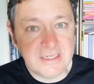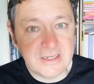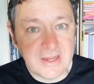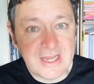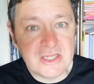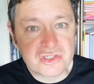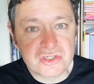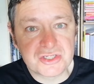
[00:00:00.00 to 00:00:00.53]

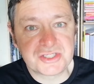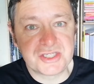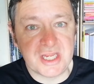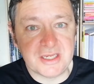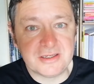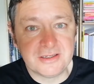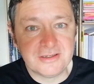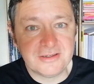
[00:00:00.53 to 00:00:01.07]

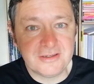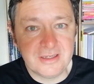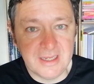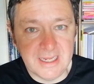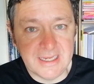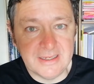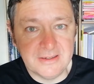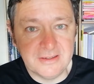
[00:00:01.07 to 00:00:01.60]
interested
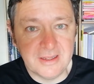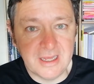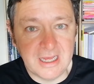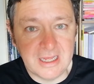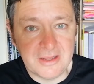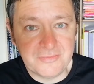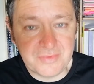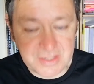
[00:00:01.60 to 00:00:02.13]
in
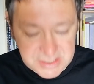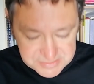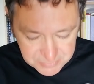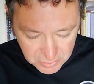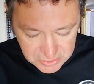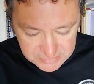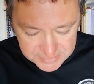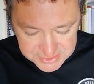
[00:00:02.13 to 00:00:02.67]
these
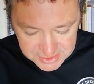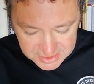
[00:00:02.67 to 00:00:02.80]
monuments.